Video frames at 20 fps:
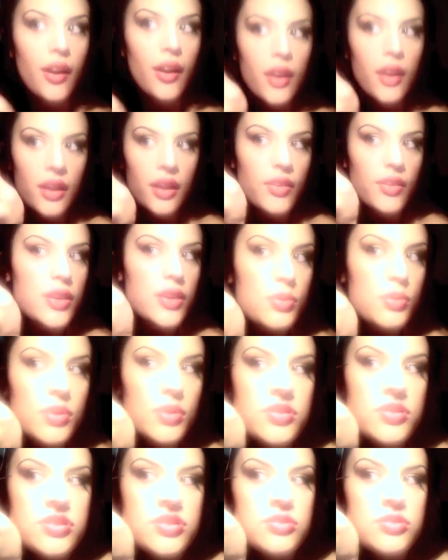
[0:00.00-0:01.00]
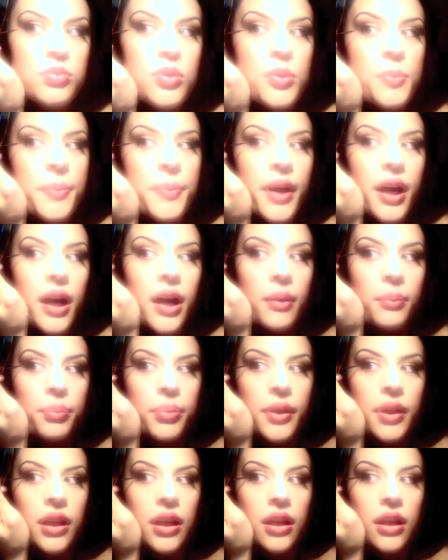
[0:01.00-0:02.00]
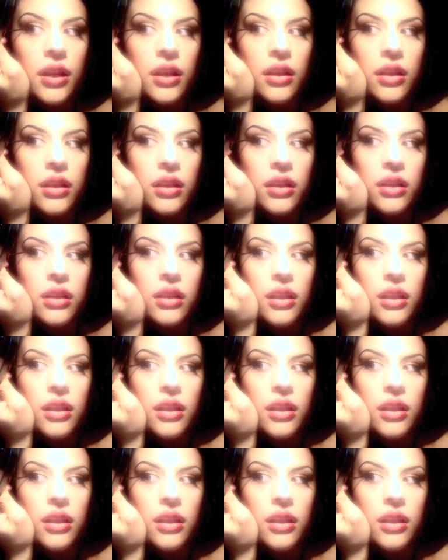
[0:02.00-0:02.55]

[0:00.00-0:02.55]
and then you want to swoop up, and